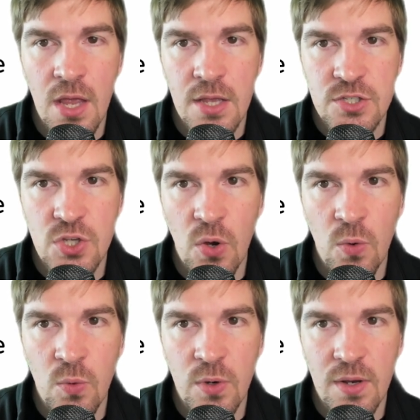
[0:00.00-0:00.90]

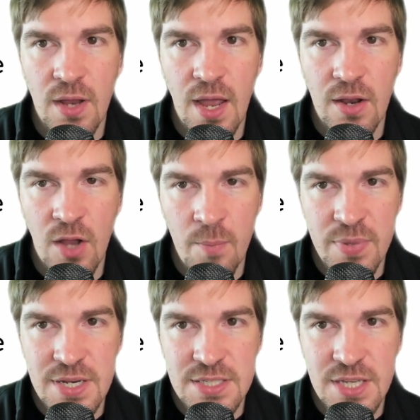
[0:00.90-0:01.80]
So
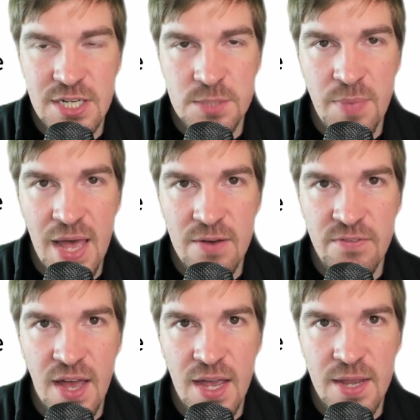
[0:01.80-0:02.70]
companies like
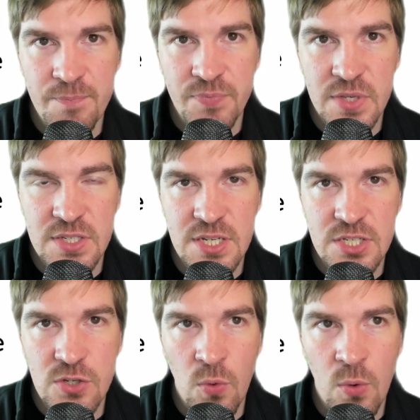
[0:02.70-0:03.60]
Spotify,
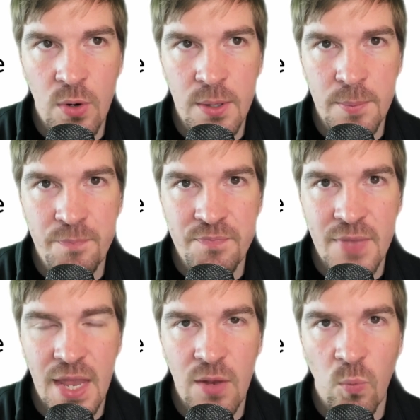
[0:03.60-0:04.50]
Discord,
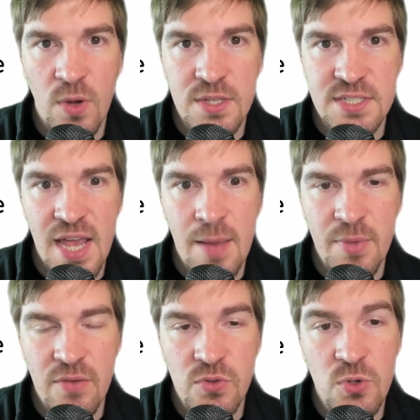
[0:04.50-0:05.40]
and WhatsApp
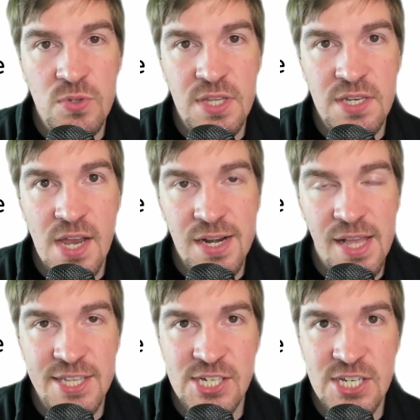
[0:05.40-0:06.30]
have used the
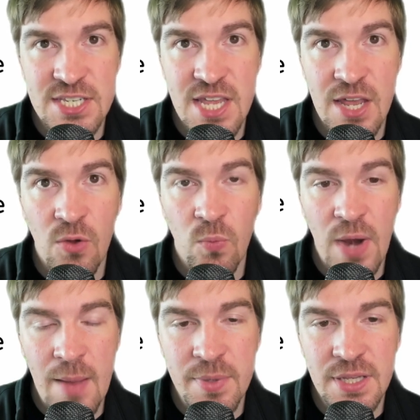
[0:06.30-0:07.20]
technology to scale
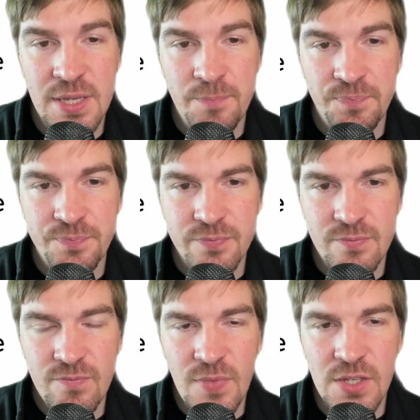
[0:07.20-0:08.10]
rapidly
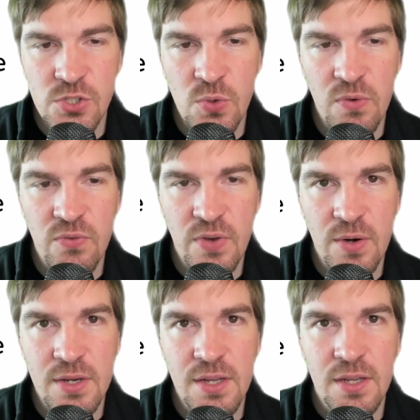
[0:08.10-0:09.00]
to a
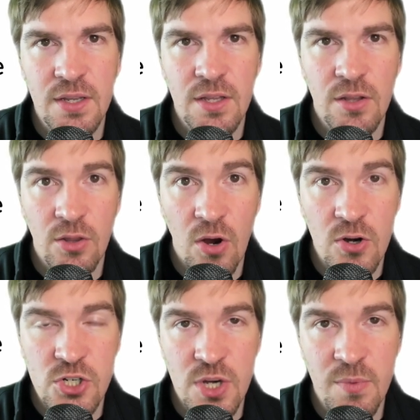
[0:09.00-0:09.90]
very
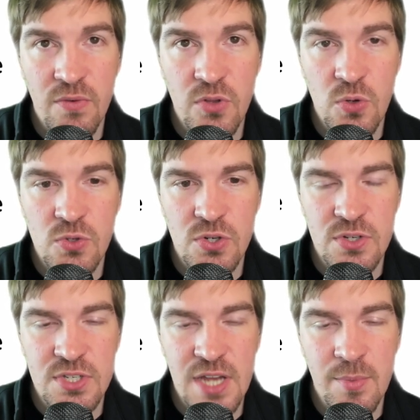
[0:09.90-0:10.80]
large number of
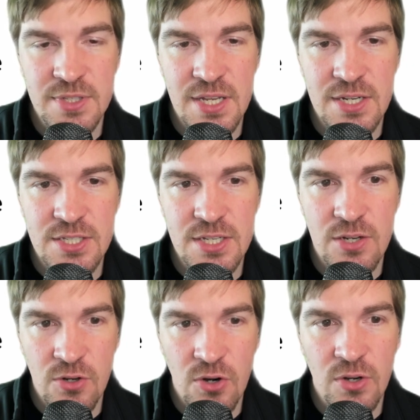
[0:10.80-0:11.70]
users simultaneously
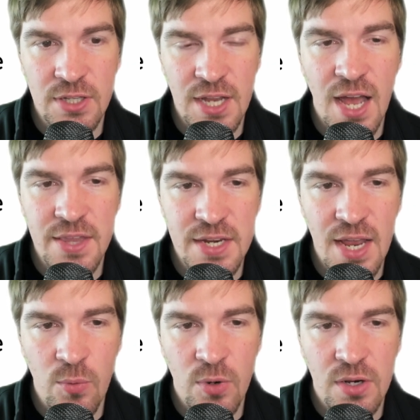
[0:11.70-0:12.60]
concurrently on the
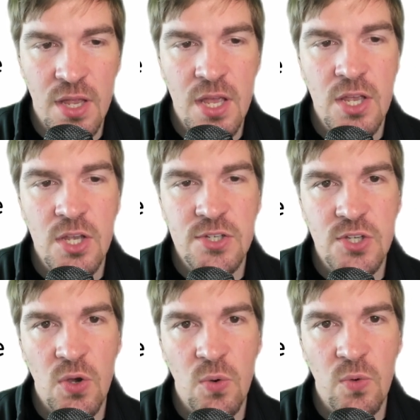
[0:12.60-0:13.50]
network.
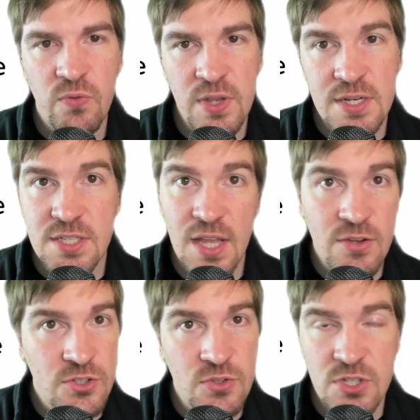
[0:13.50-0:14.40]
So Pheonix
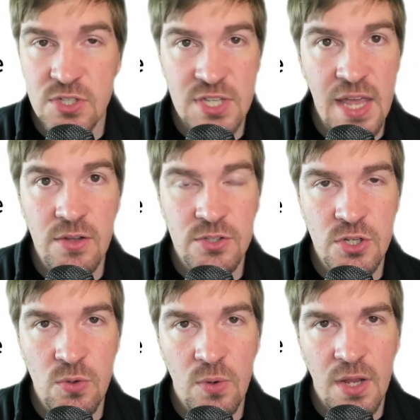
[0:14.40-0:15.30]
allows you to scale
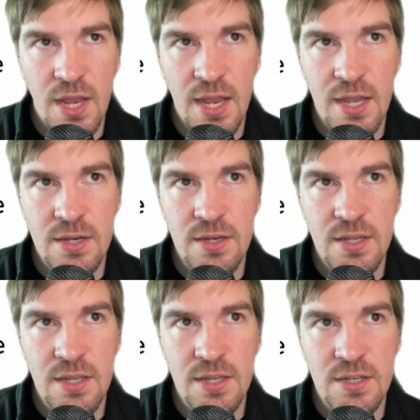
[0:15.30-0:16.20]
too, and
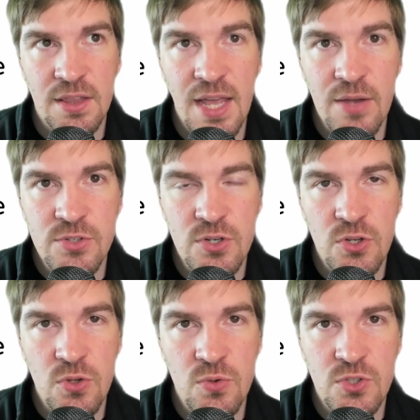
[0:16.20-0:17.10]
it allows you to
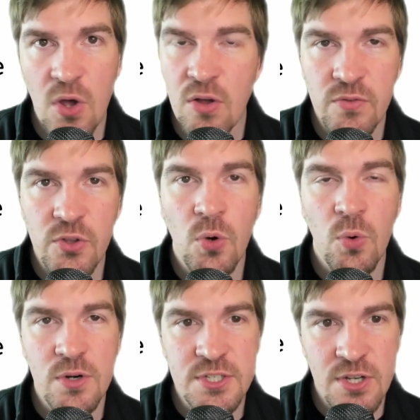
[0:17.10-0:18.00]
use all of the
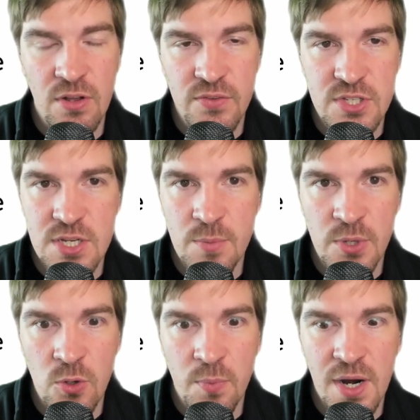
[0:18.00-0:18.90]
cores and all of the
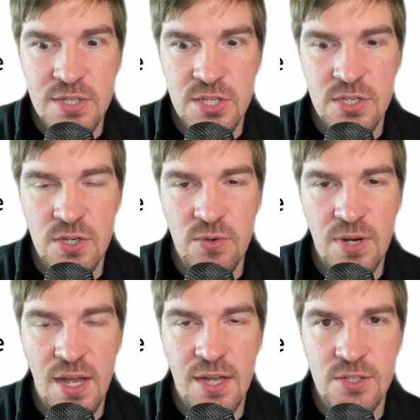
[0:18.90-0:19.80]
CPU processing
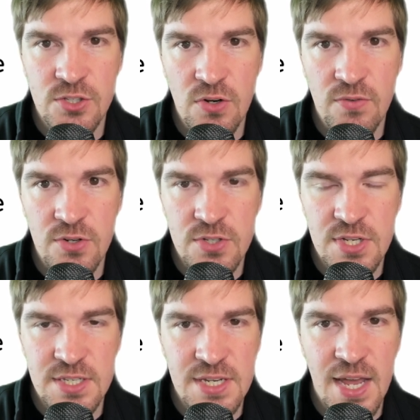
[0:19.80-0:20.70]
unit on servers.
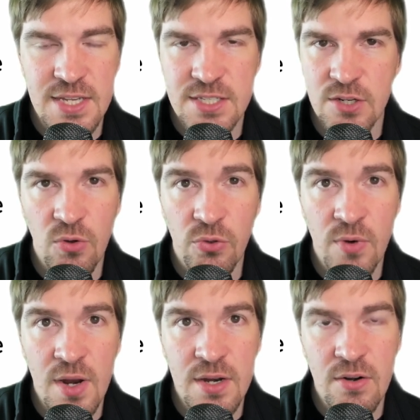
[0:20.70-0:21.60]
It's not single
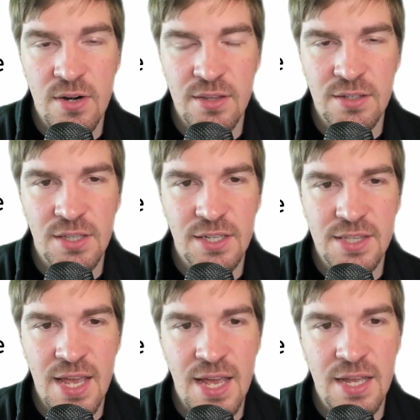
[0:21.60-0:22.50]
threaded or anything like
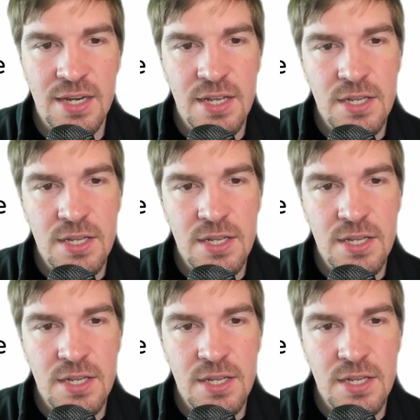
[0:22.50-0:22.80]
that.